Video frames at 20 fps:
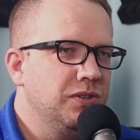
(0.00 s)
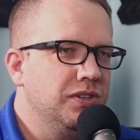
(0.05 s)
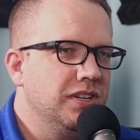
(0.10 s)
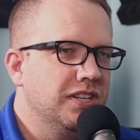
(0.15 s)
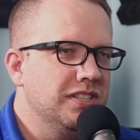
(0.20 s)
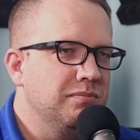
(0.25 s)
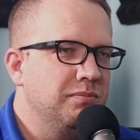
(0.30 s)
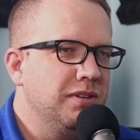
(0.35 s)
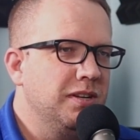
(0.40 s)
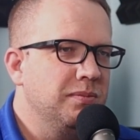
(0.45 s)

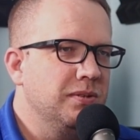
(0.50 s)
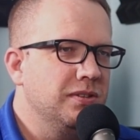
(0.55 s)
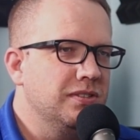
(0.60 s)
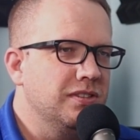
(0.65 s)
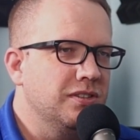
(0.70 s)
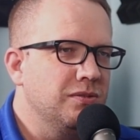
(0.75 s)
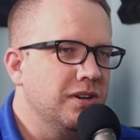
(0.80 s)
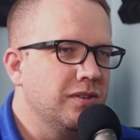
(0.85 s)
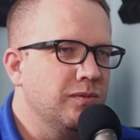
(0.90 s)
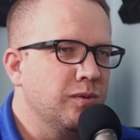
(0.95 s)
people, so
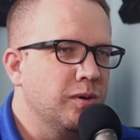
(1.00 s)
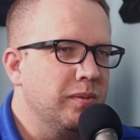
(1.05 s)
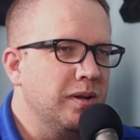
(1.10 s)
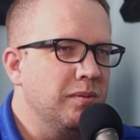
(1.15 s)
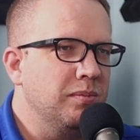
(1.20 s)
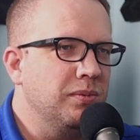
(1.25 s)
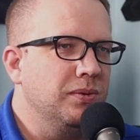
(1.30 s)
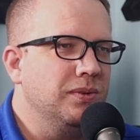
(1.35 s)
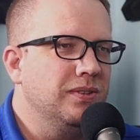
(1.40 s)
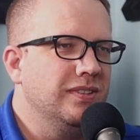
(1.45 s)
24
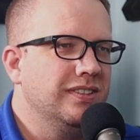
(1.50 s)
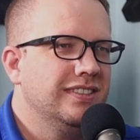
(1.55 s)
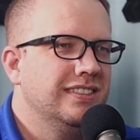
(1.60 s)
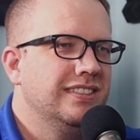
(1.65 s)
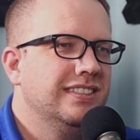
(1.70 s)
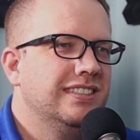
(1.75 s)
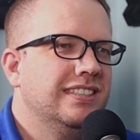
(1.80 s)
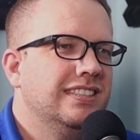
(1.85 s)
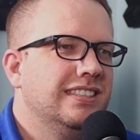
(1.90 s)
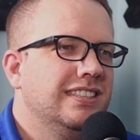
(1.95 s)
people,
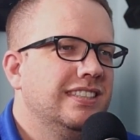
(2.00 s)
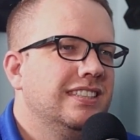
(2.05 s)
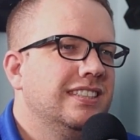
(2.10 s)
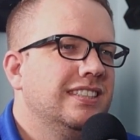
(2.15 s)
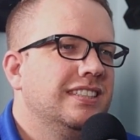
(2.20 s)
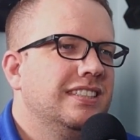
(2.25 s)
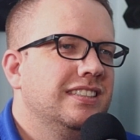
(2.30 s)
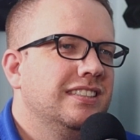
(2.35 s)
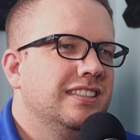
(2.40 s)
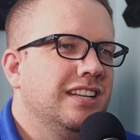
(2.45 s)

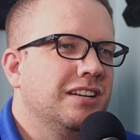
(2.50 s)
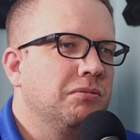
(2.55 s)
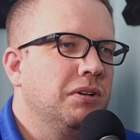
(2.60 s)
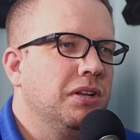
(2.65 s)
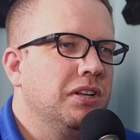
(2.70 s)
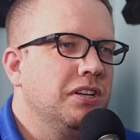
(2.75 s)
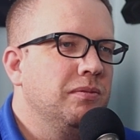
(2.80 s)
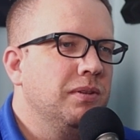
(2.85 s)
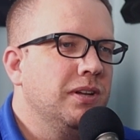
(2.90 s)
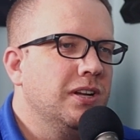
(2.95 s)
like
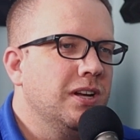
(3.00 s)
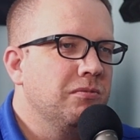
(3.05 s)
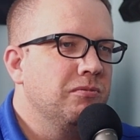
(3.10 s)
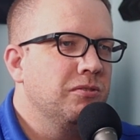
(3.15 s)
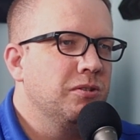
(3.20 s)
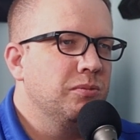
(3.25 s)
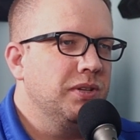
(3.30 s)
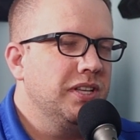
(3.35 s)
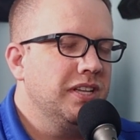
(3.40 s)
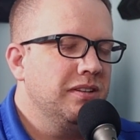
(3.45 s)
relatively
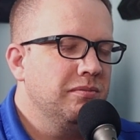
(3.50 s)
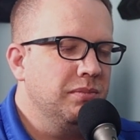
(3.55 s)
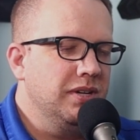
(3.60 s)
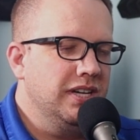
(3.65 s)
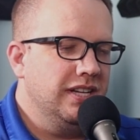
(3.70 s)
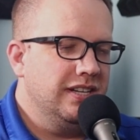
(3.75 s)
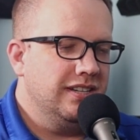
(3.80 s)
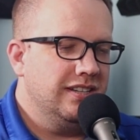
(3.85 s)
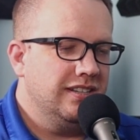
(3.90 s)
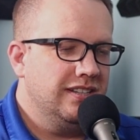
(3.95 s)
comfortably.
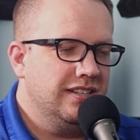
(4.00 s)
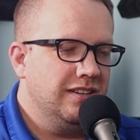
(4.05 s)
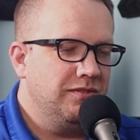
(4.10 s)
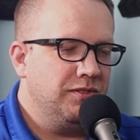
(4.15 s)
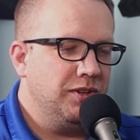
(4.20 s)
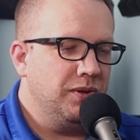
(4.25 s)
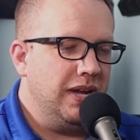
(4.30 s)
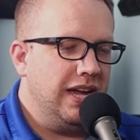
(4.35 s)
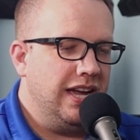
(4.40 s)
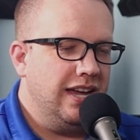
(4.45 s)
But if
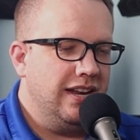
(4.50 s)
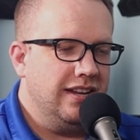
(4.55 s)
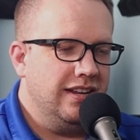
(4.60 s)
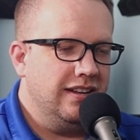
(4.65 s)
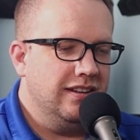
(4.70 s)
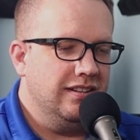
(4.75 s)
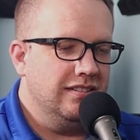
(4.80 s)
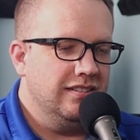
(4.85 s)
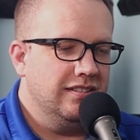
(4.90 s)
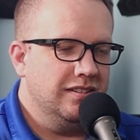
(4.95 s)
you add
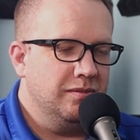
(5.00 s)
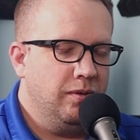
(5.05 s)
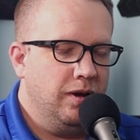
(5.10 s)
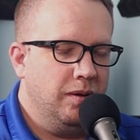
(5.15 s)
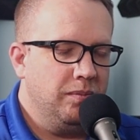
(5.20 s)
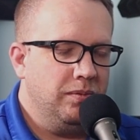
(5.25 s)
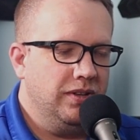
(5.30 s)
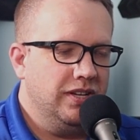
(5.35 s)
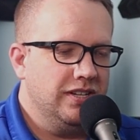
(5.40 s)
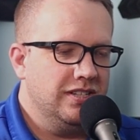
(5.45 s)
in the
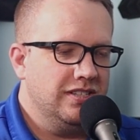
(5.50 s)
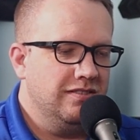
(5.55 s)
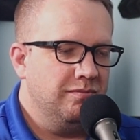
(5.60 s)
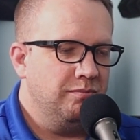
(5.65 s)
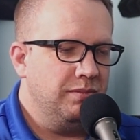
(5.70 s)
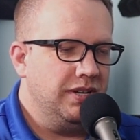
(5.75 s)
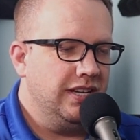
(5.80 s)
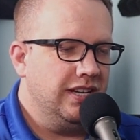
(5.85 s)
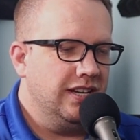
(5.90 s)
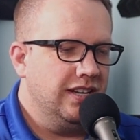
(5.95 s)
population of
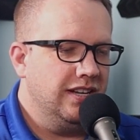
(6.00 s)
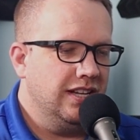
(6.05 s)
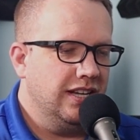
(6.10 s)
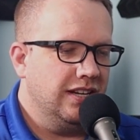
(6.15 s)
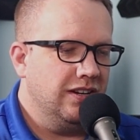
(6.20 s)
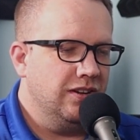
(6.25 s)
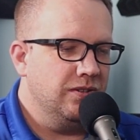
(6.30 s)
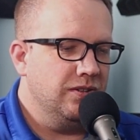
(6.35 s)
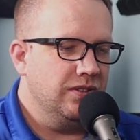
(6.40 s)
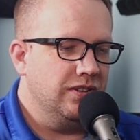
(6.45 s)
Beacon, like
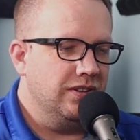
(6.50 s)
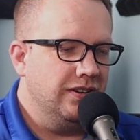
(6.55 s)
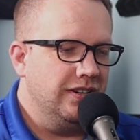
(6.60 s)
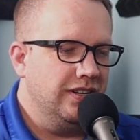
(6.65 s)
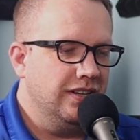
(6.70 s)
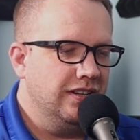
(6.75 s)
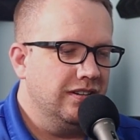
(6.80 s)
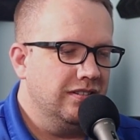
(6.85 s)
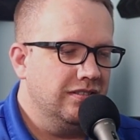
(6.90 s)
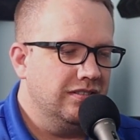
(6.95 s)

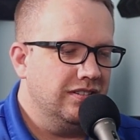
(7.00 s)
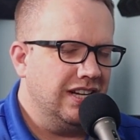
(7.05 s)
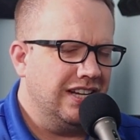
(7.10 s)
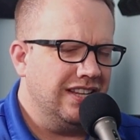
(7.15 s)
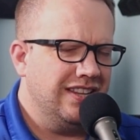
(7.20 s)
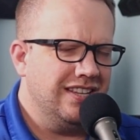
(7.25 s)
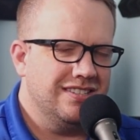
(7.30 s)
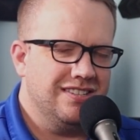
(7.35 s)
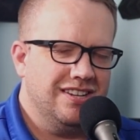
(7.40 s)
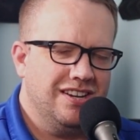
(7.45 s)
130, like I
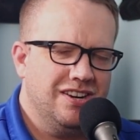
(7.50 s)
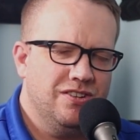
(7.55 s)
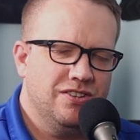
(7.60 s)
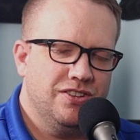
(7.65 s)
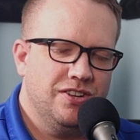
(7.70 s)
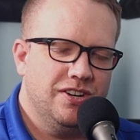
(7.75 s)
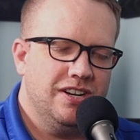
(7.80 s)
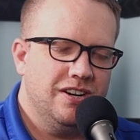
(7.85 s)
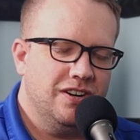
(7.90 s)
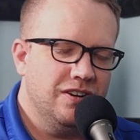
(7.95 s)
think it's
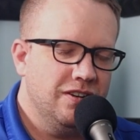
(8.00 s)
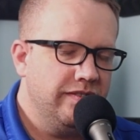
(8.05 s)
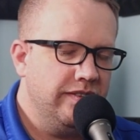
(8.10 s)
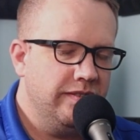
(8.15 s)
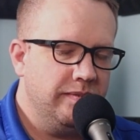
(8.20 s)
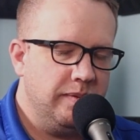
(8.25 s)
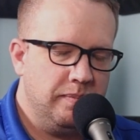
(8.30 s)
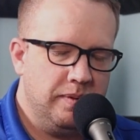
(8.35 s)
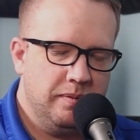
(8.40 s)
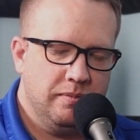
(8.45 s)
130,
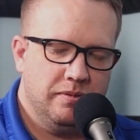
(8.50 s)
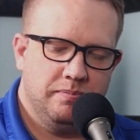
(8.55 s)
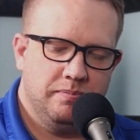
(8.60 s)
150 people.